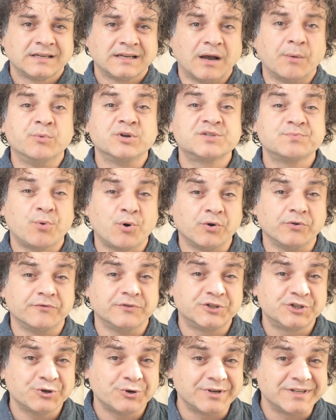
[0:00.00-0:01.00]
And we're spoilt
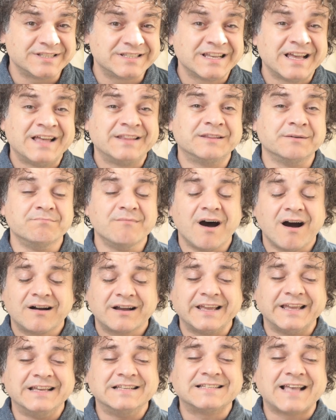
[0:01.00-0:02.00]
for choice. The
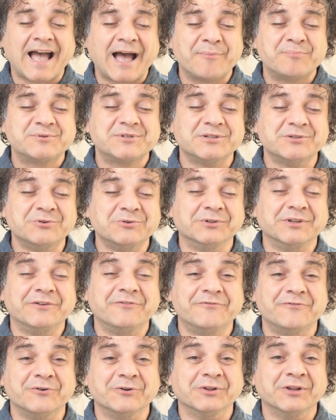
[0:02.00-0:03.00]
market is absolutely
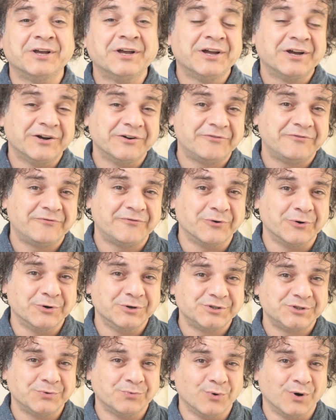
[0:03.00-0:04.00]
full of
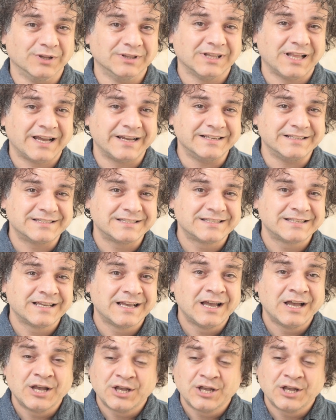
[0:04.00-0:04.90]
400 watt lights.